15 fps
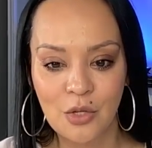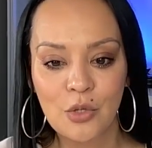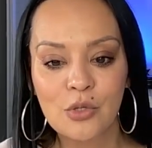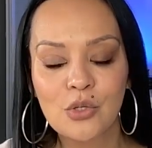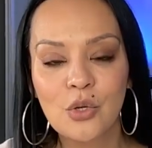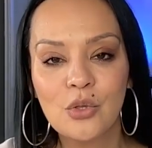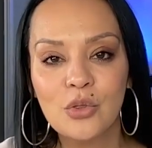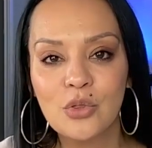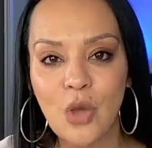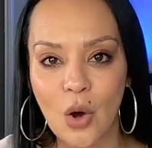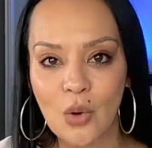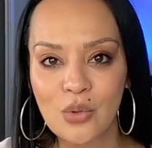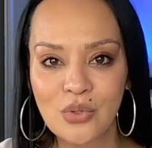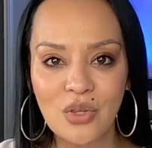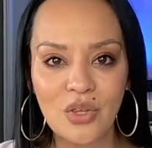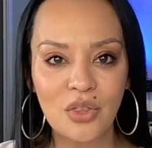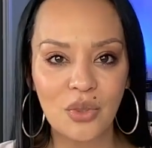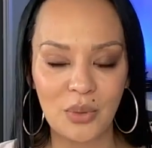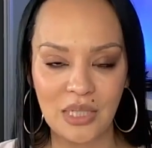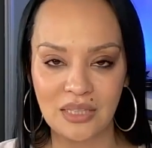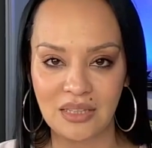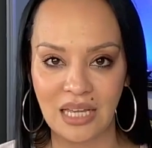So, those are the
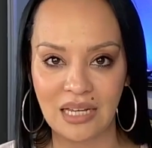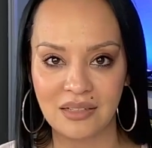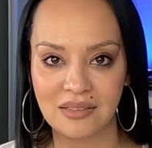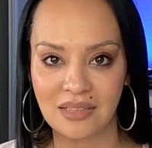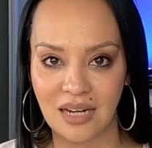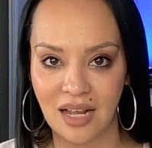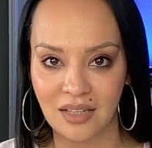three things that